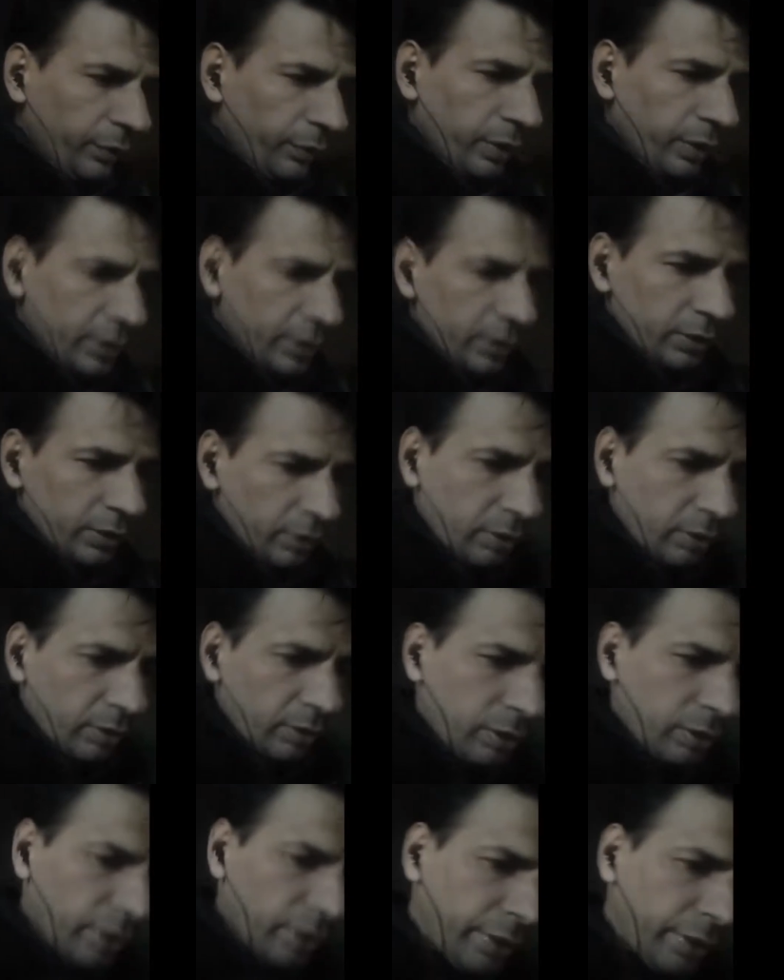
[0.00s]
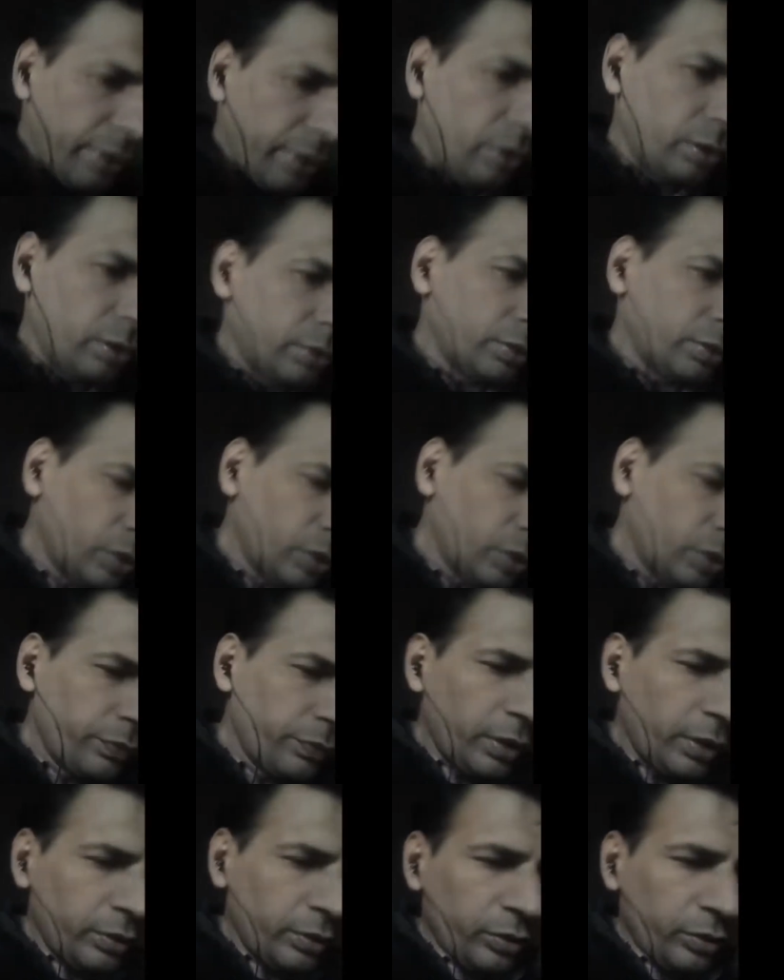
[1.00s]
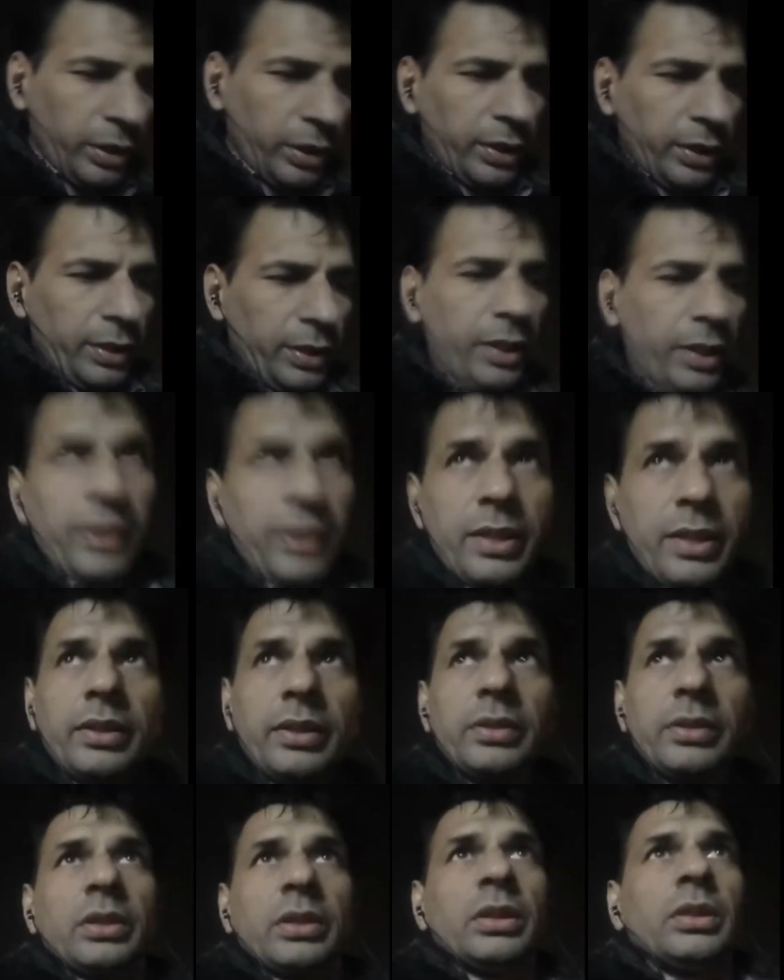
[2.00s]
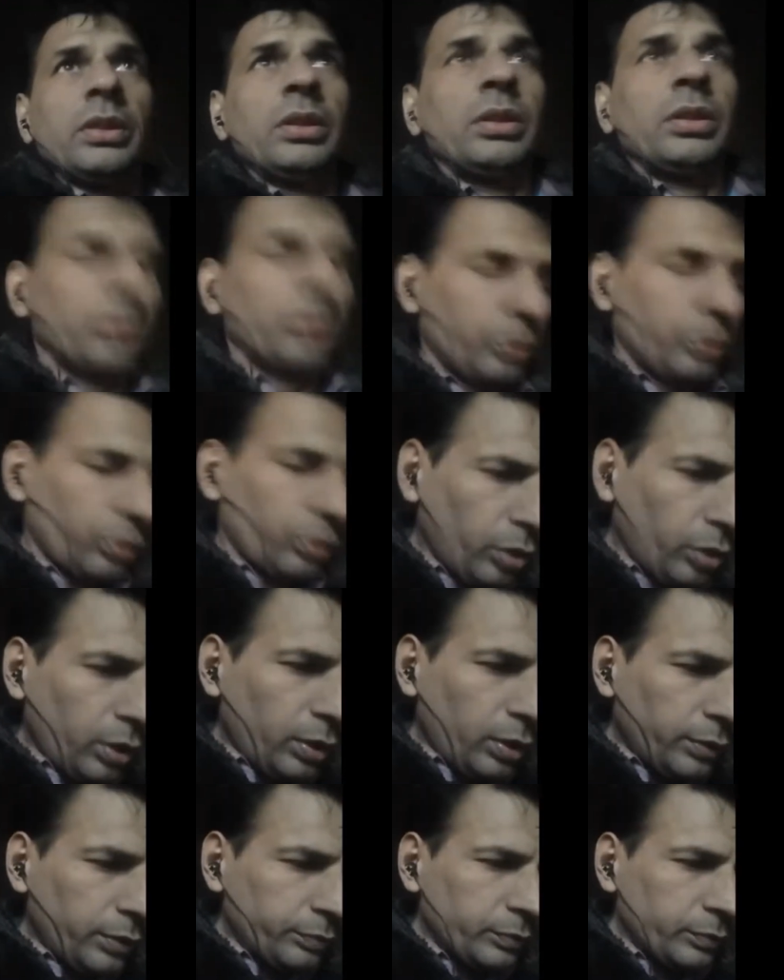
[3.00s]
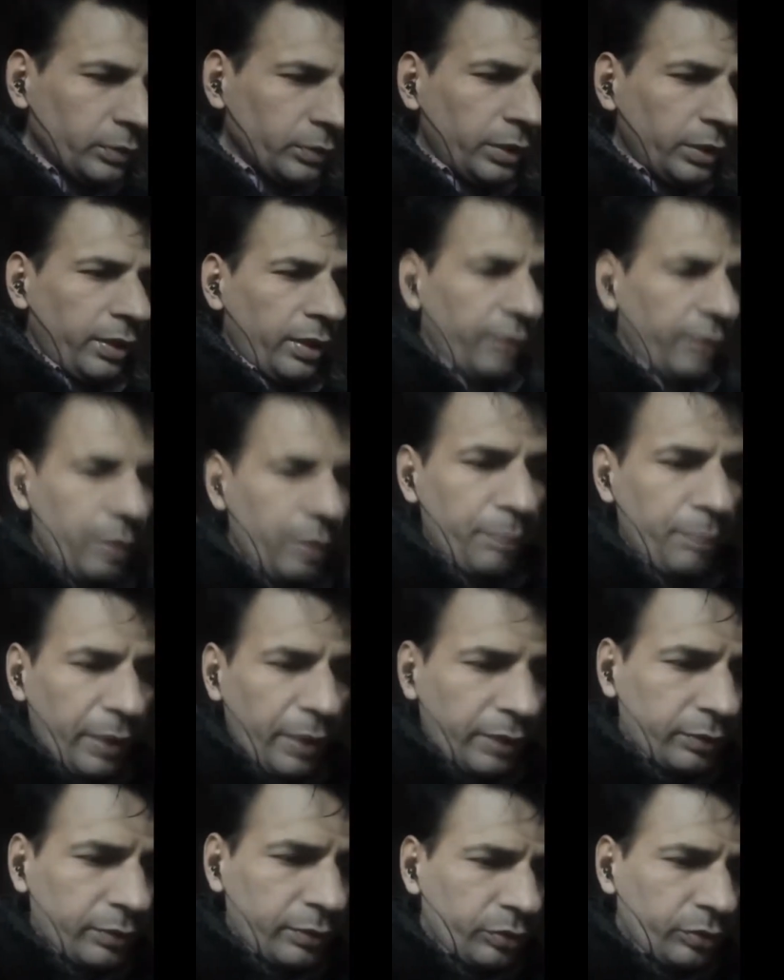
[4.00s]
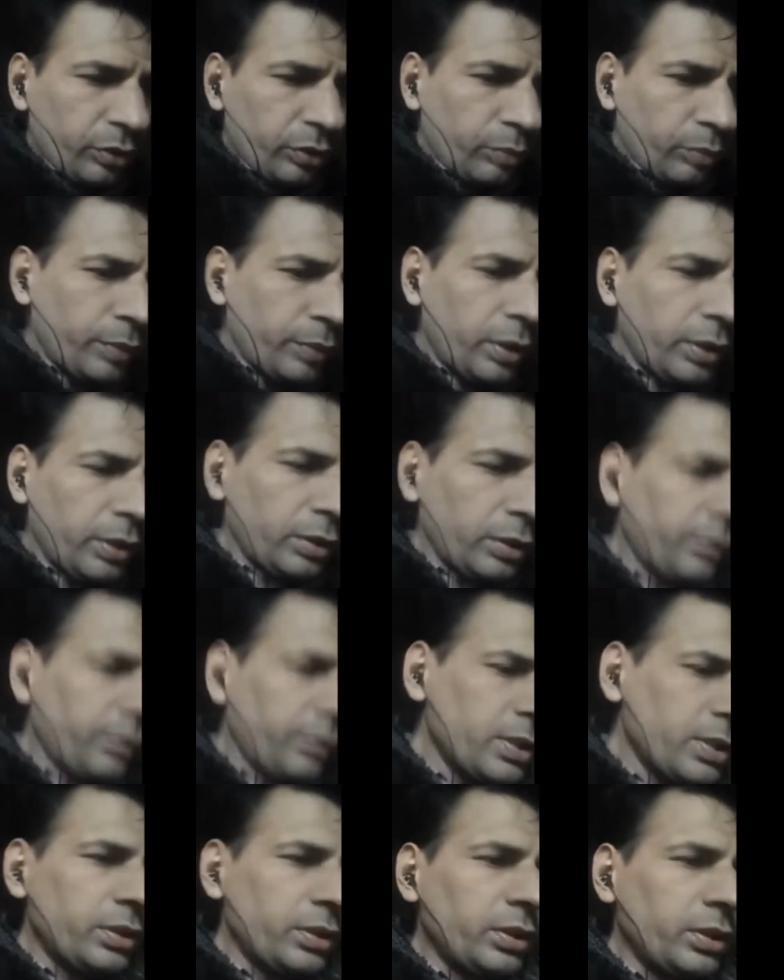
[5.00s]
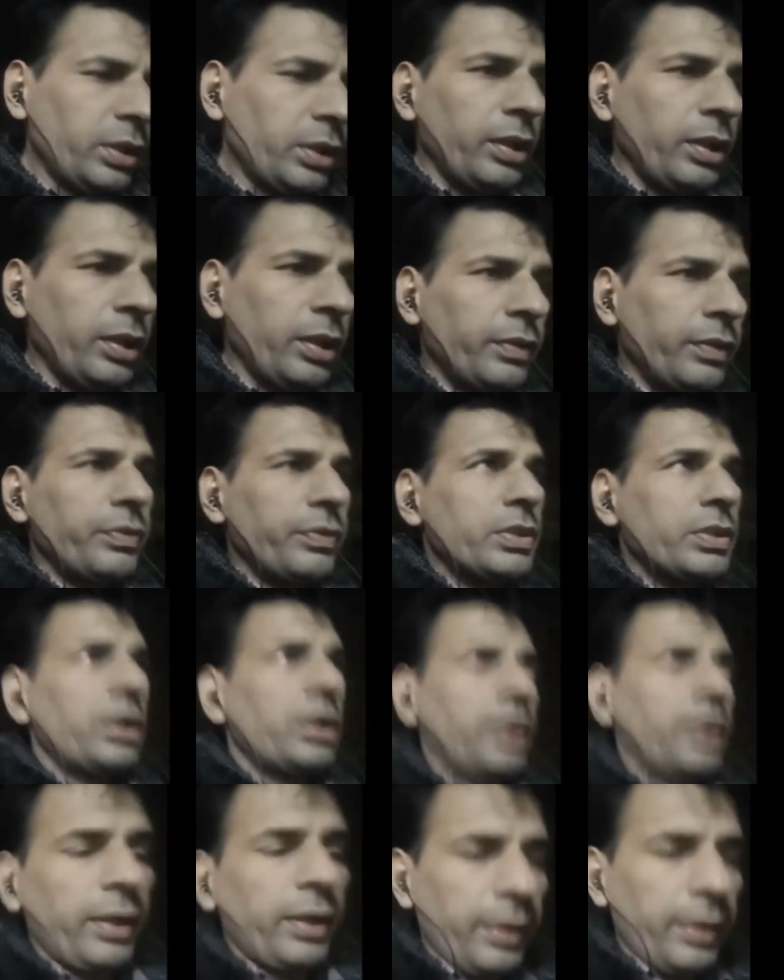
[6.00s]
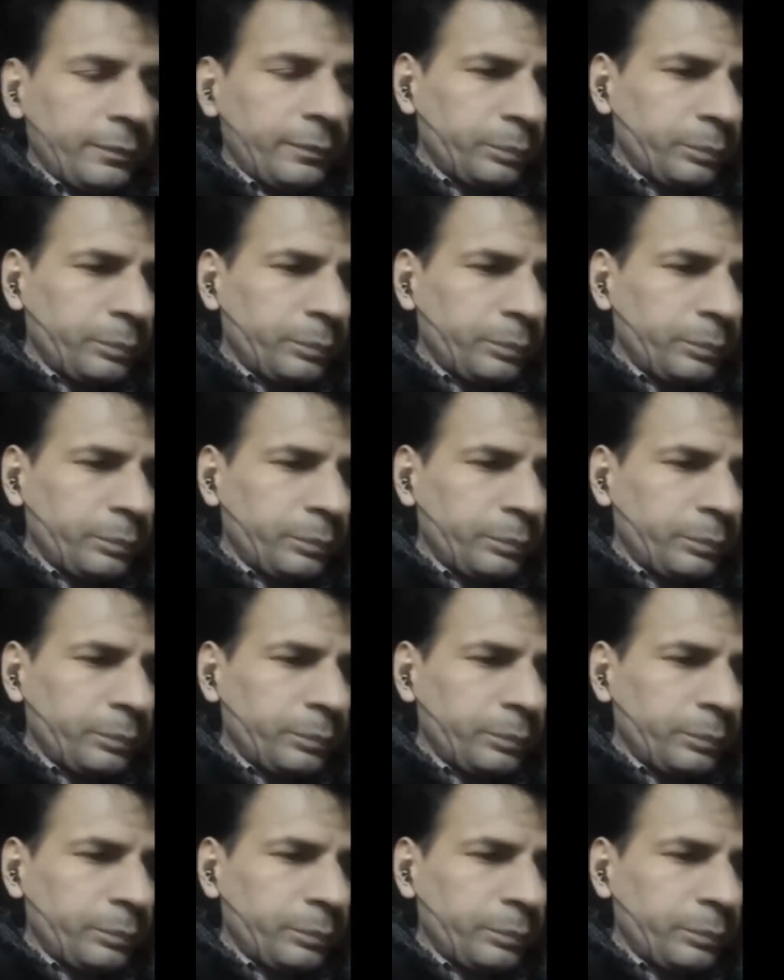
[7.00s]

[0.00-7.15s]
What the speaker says: towards near of their gate to call that devil back to home. Otherwise, he never visited